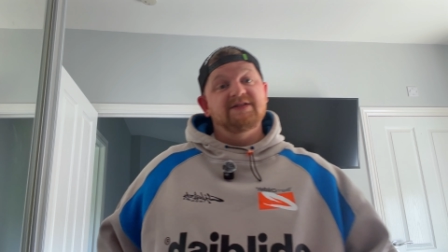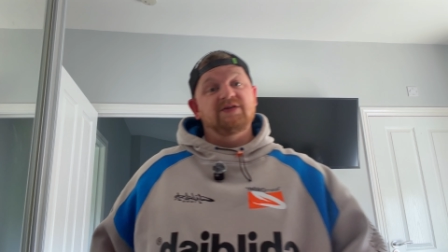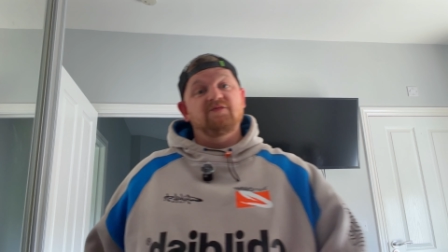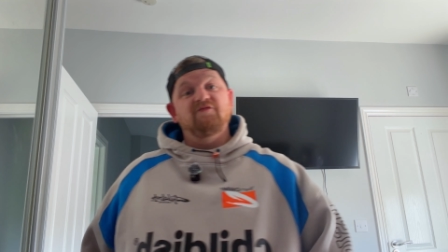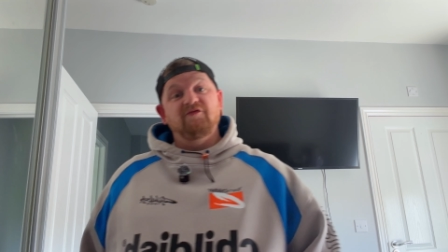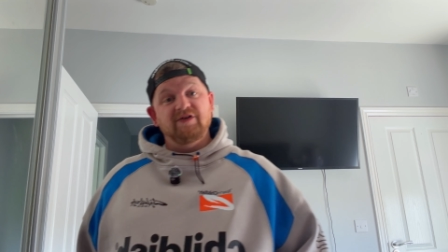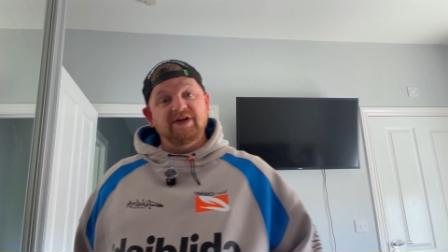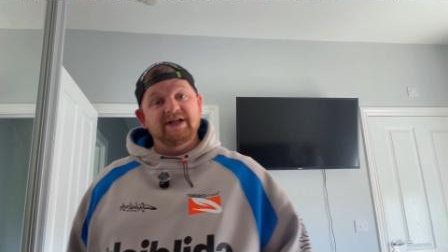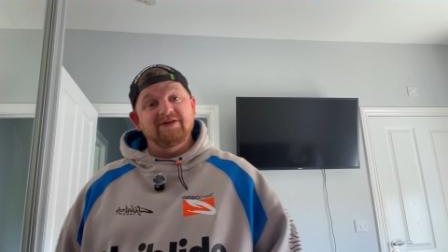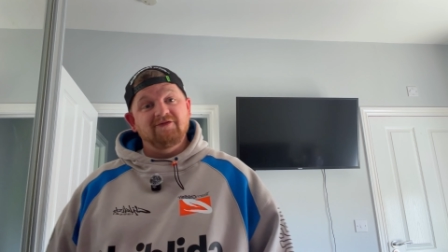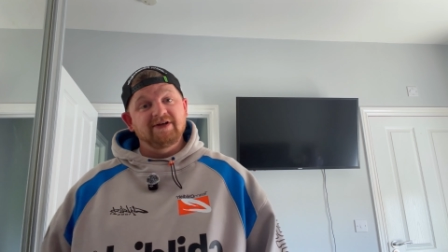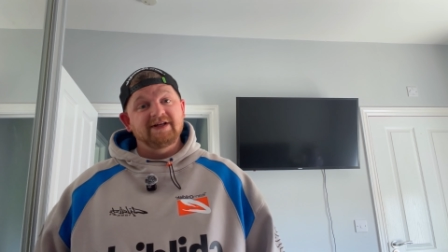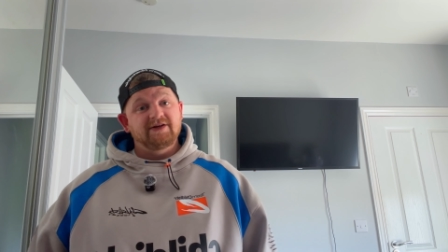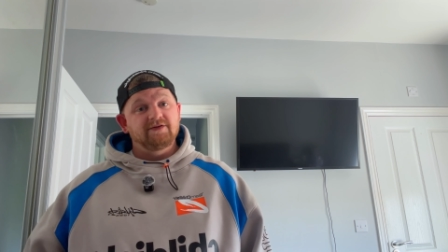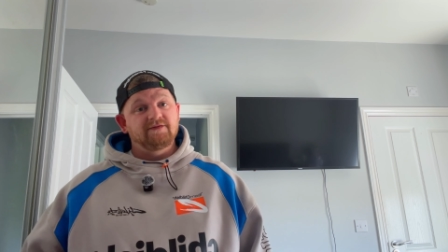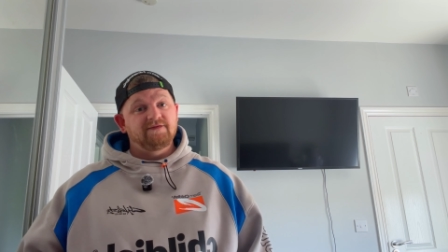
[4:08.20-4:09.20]
a really,
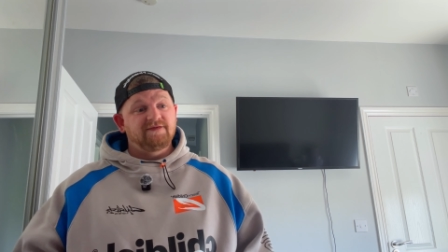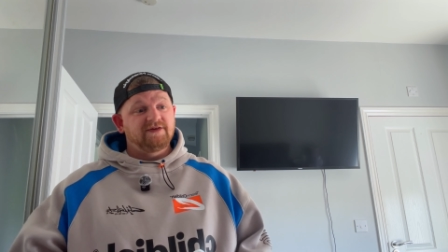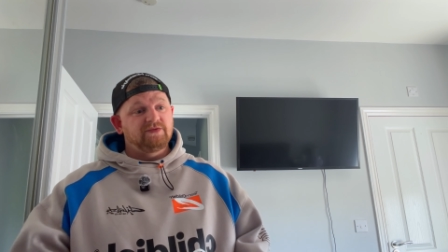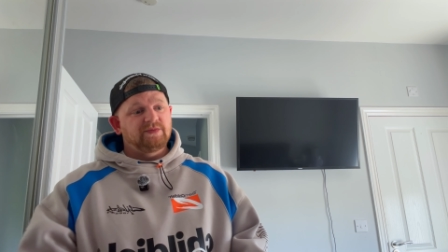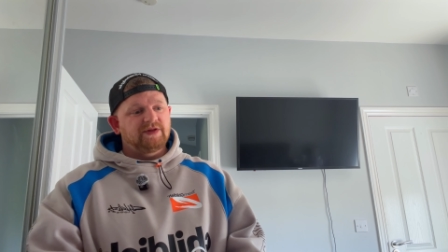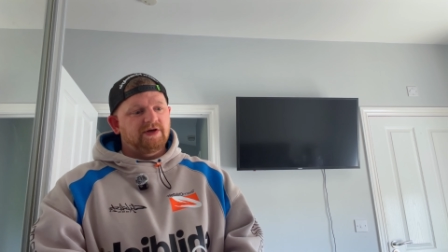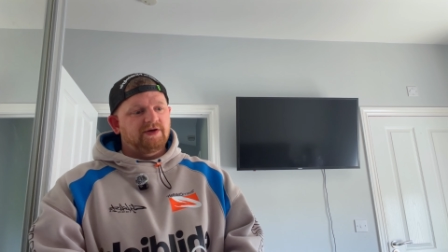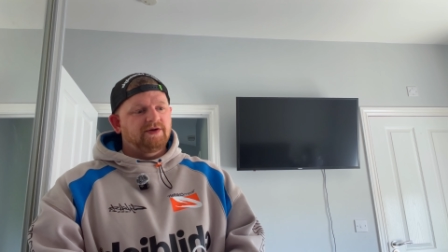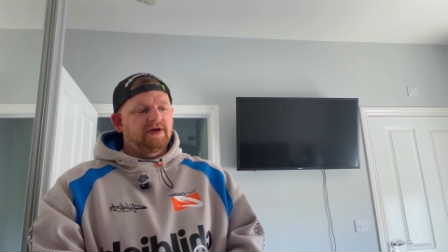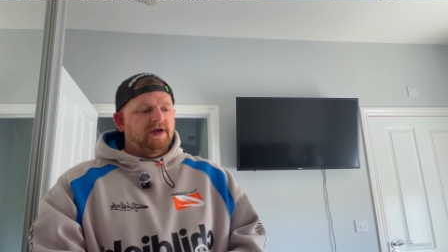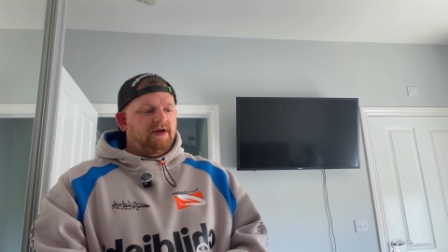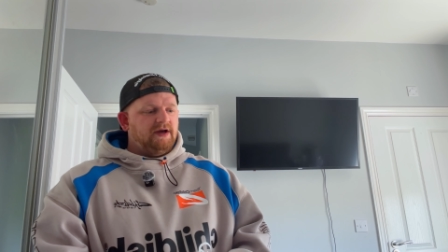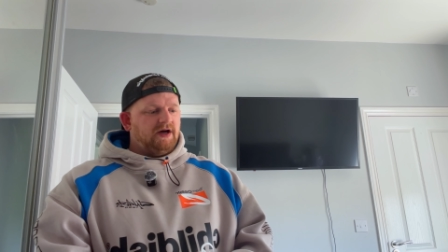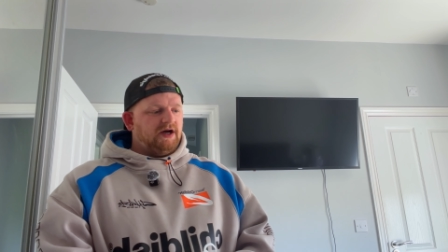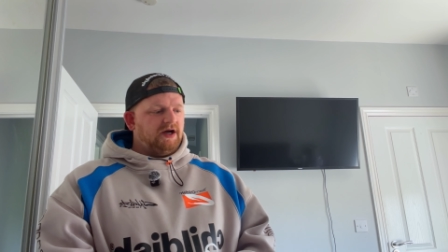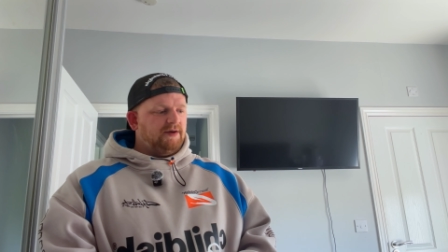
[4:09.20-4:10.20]
really good film though.
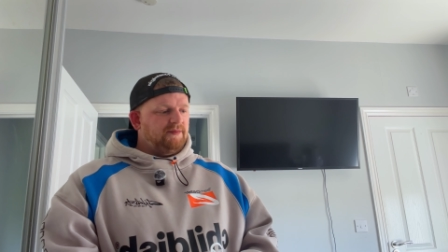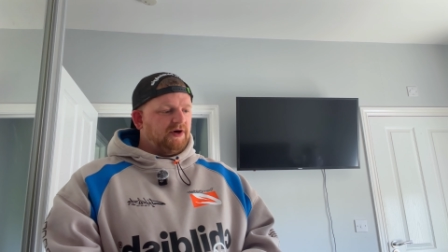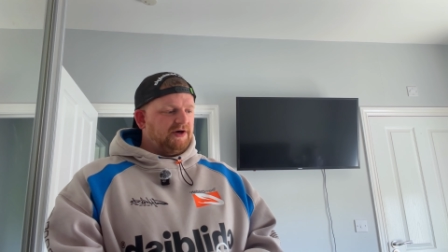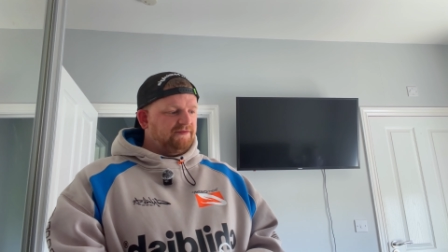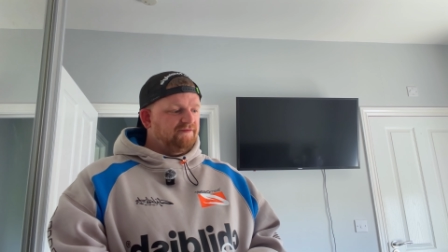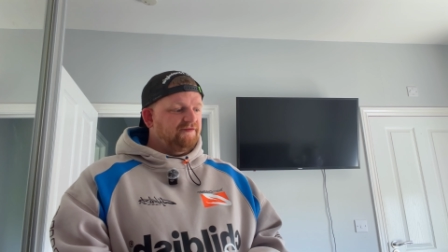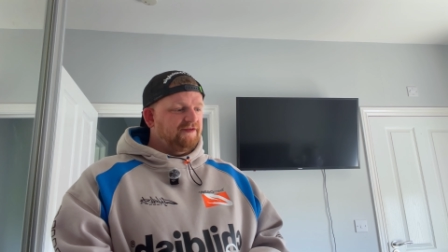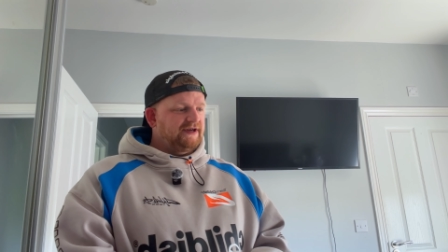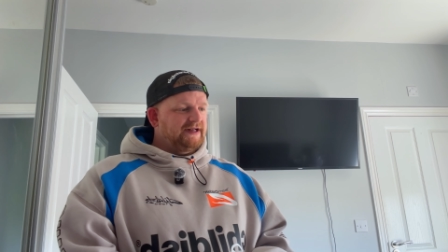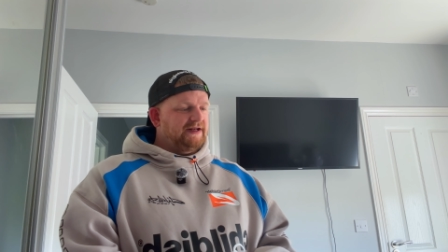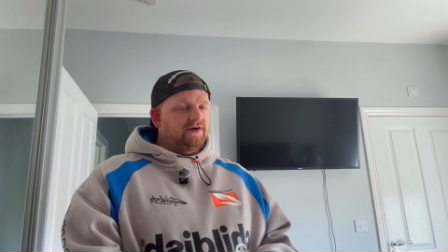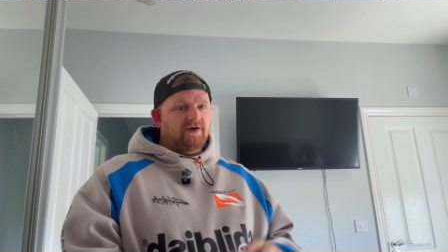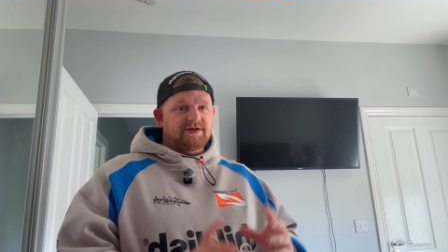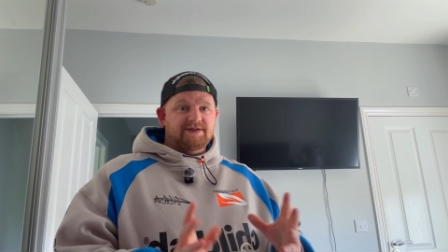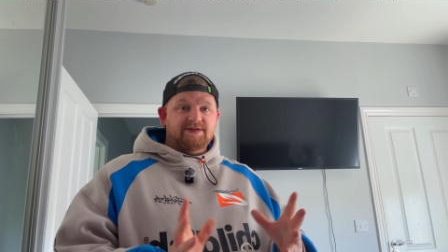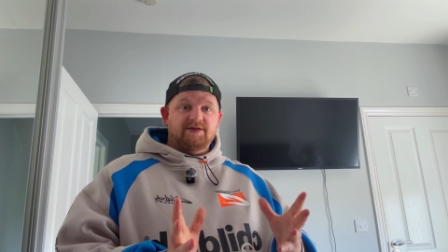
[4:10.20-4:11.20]
I really
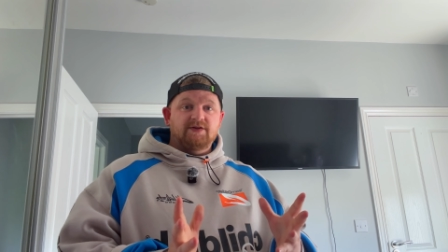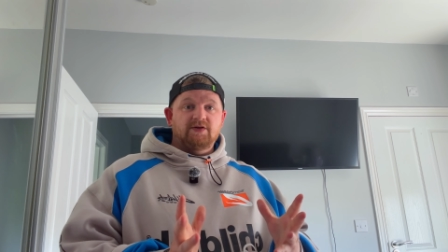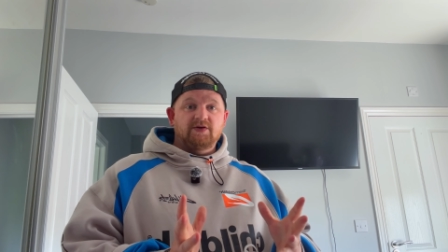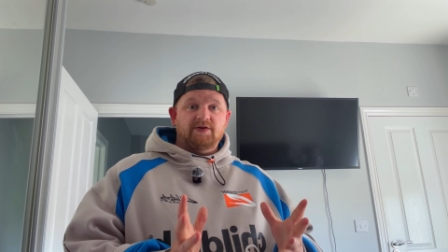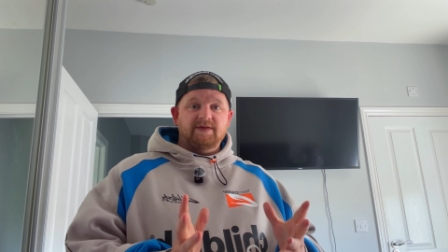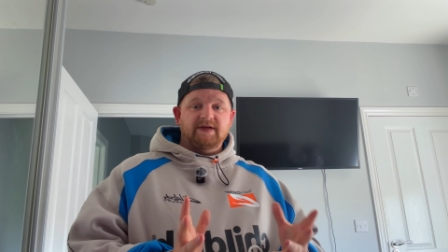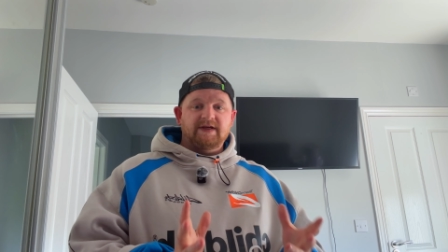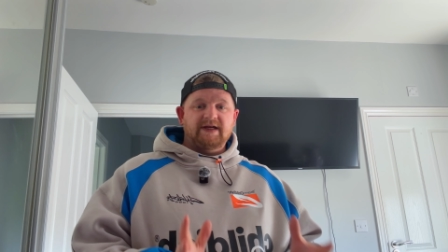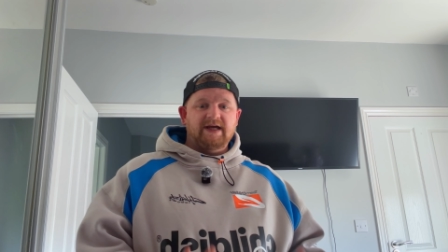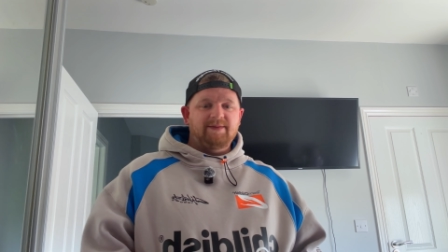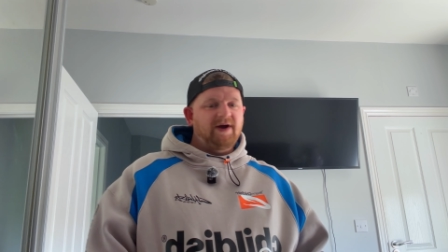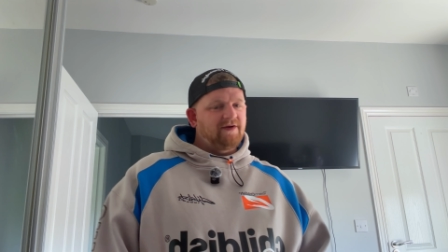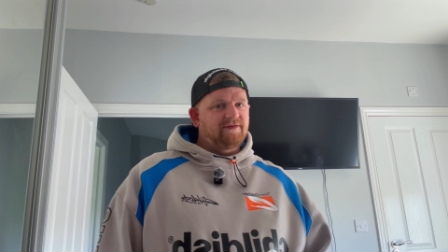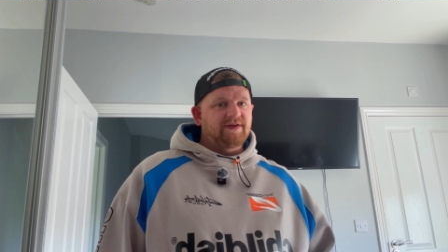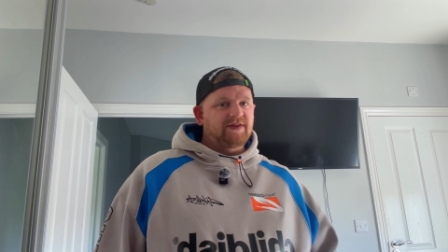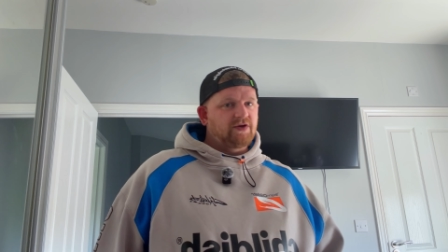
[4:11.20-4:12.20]
liked the look that came
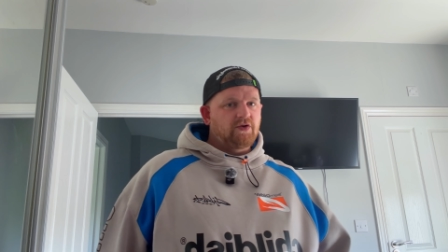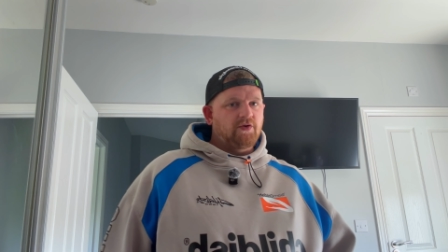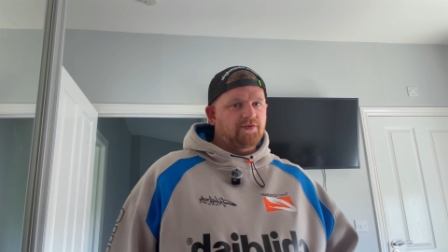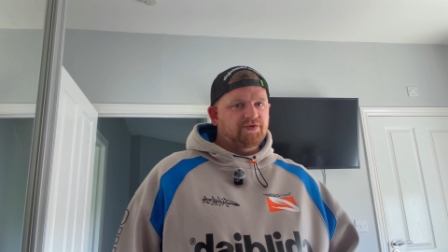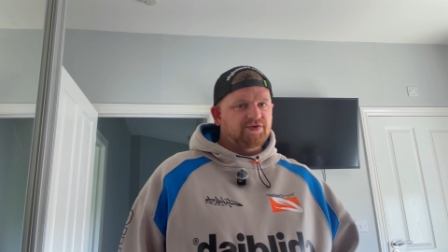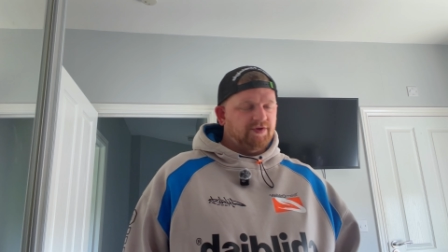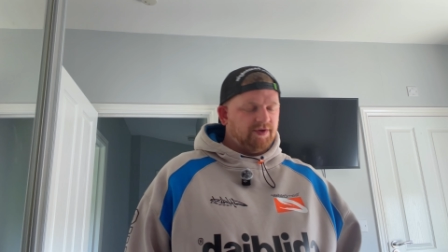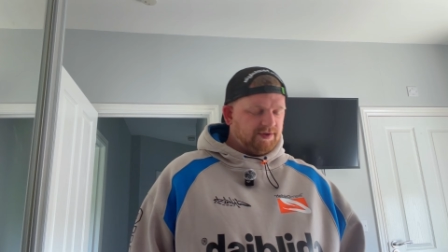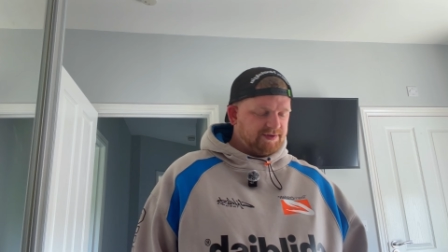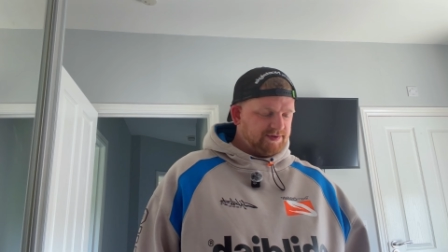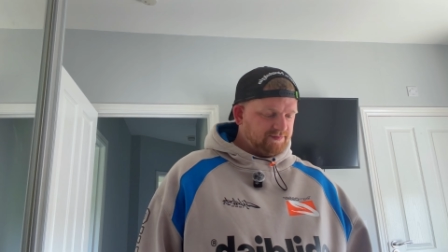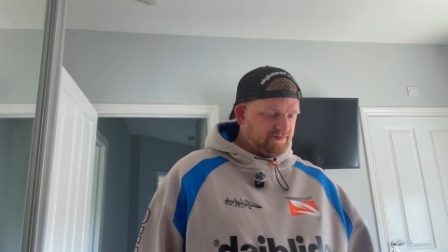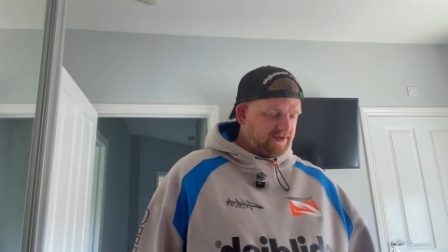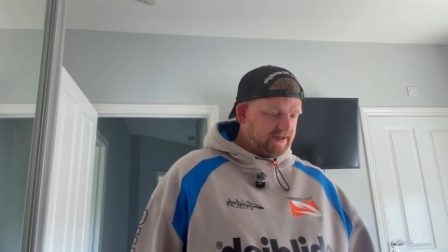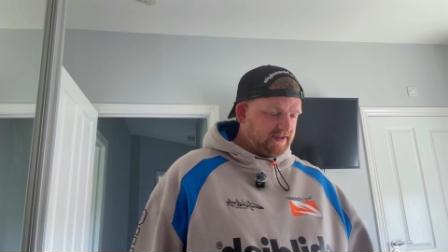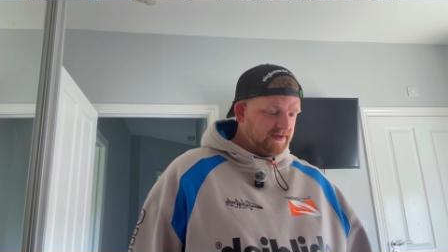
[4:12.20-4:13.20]
out of it. The contrasts
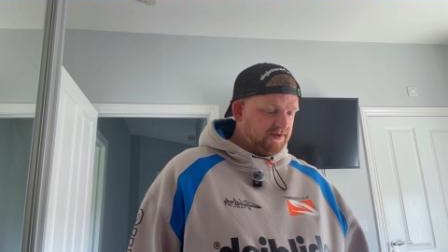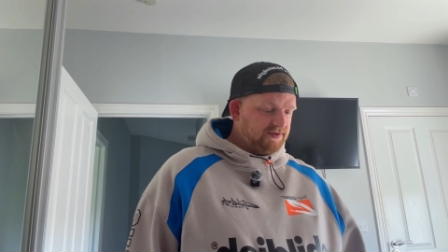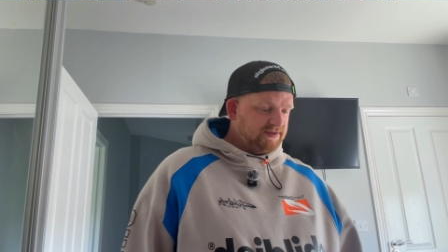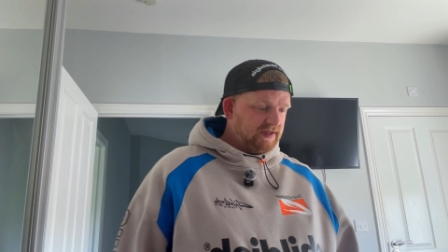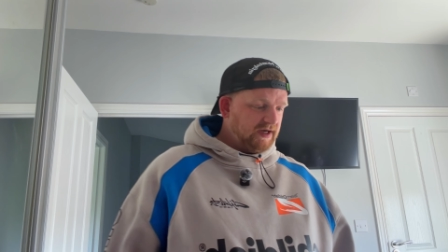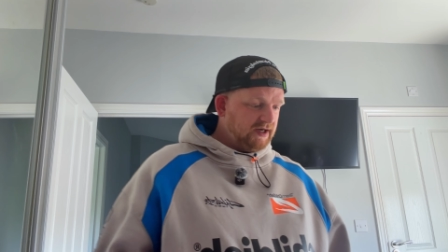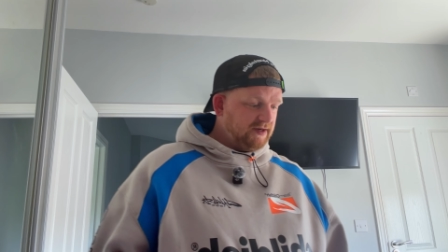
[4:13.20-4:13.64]
are really good.